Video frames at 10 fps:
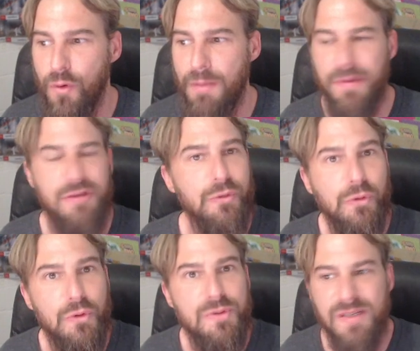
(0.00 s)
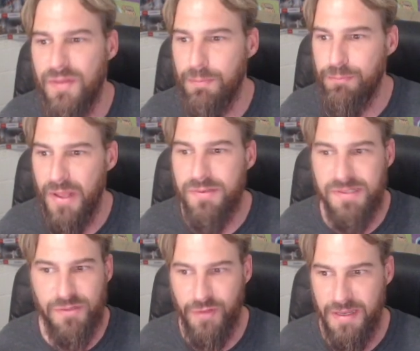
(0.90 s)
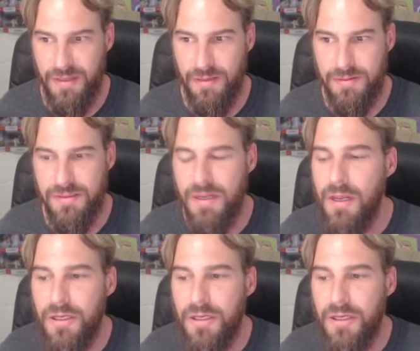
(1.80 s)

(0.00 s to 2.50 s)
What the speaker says: him and to loosen the belts of kings,